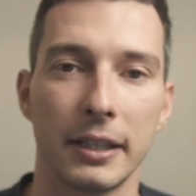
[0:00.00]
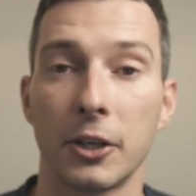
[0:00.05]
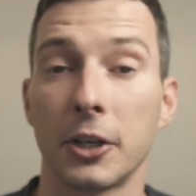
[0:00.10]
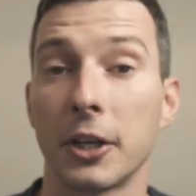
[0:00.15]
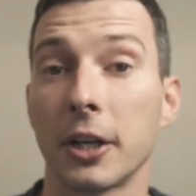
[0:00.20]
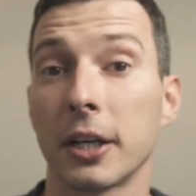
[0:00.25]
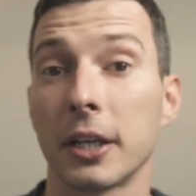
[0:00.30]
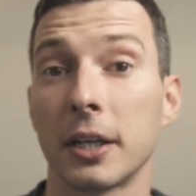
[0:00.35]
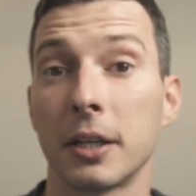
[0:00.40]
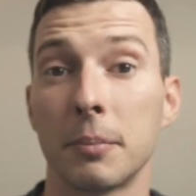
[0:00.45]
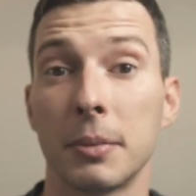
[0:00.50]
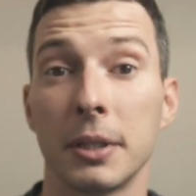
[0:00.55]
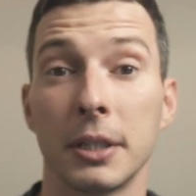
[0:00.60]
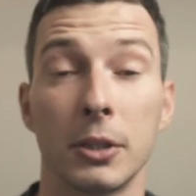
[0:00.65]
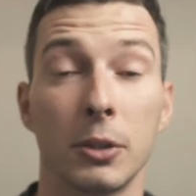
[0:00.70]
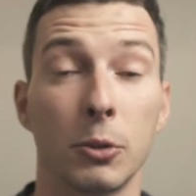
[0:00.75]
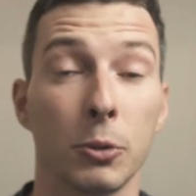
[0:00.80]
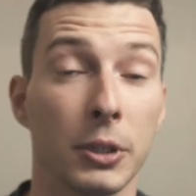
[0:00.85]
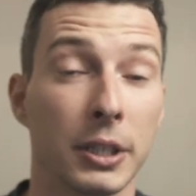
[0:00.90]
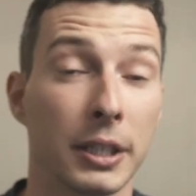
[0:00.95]
they're not going to be
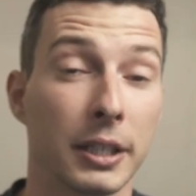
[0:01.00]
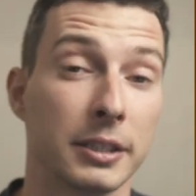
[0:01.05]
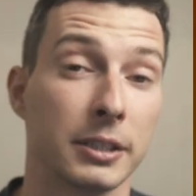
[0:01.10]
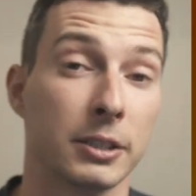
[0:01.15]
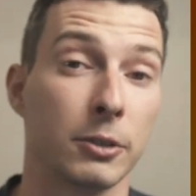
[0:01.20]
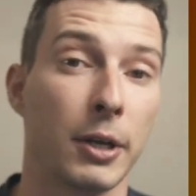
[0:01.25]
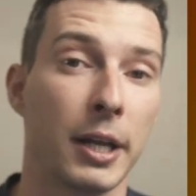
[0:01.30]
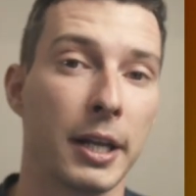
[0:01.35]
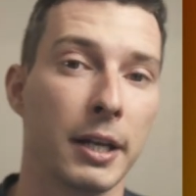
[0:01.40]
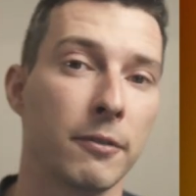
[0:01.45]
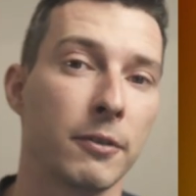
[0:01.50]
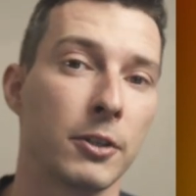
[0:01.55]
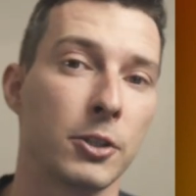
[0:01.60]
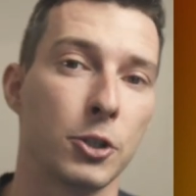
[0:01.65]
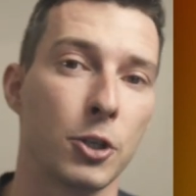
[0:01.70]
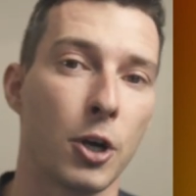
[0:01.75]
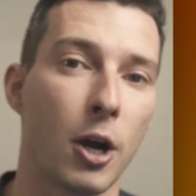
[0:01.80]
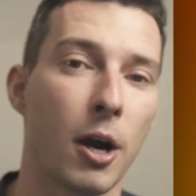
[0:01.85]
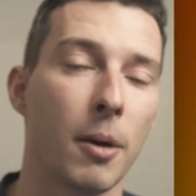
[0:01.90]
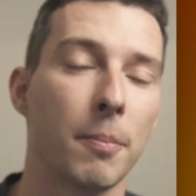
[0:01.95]
doing as great of a
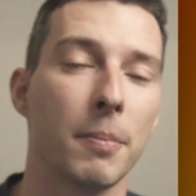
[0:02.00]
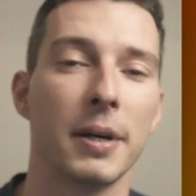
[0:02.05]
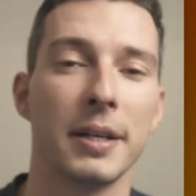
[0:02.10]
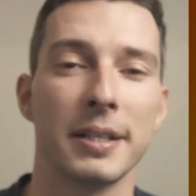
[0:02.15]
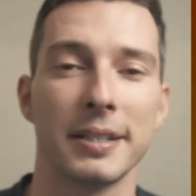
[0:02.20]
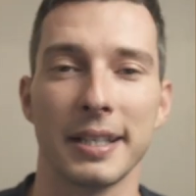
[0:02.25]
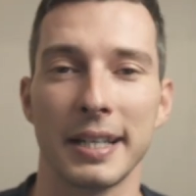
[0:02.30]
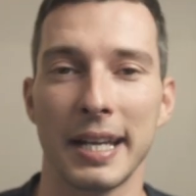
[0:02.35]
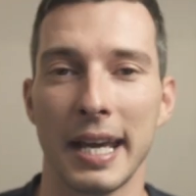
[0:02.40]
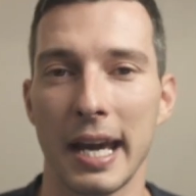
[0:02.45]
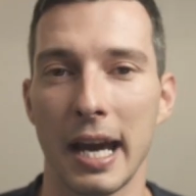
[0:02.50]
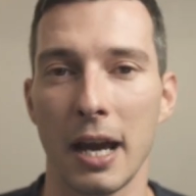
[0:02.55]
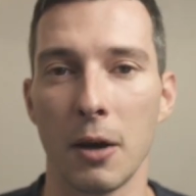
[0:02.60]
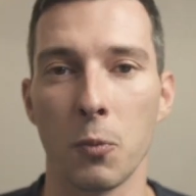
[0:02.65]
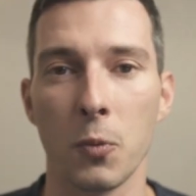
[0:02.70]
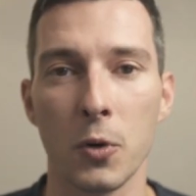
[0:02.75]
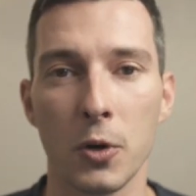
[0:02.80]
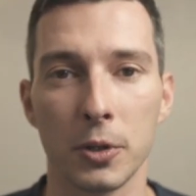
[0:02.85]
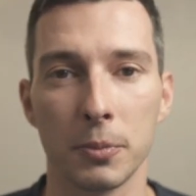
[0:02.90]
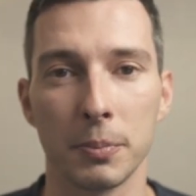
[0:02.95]
job as an AI
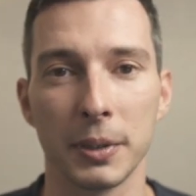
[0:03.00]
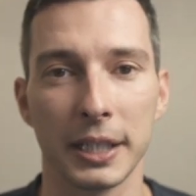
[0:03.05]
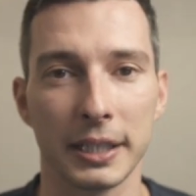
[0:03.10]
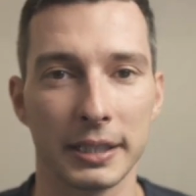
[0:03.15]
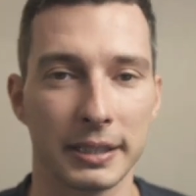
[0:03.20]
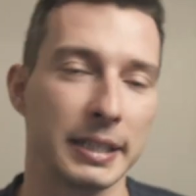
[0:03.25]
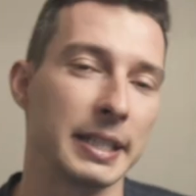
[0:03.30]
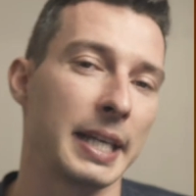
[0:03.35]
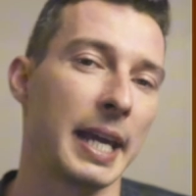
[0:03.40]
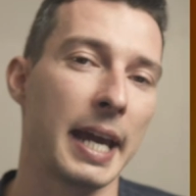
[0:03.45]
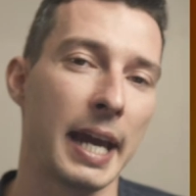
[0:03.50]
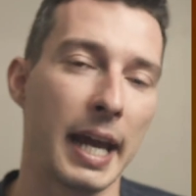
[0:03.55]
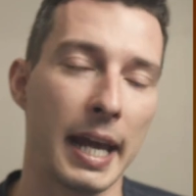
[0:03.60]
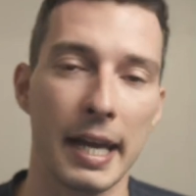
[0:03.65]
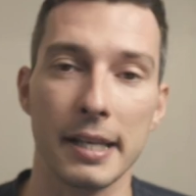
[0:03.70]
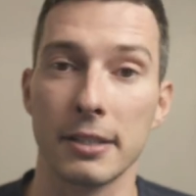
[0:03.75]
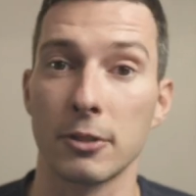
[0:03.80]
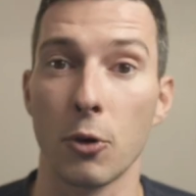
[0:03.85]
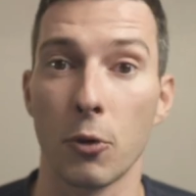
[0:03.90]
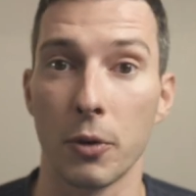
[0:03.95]
would because the AI
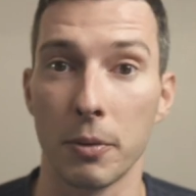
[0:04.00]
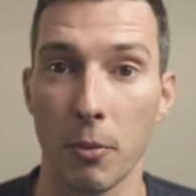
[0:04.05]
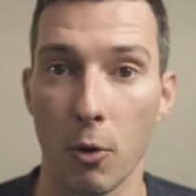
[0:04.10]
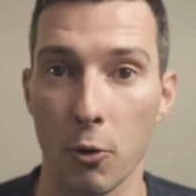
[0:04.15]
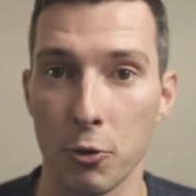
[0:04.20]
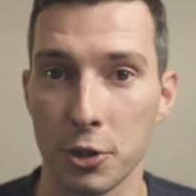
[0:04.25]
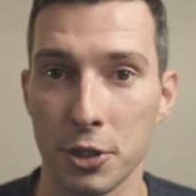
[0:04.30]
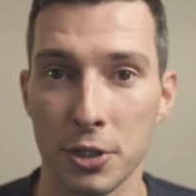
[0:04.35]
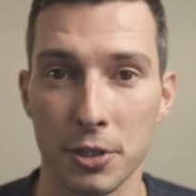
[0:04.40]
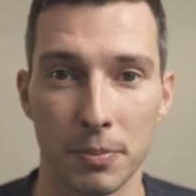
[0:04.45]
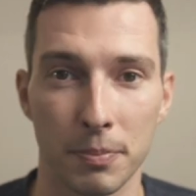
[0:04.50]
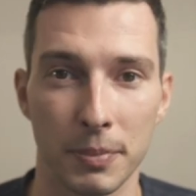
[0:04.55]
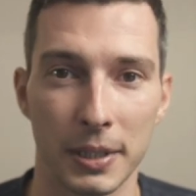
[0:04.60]
has no emotions,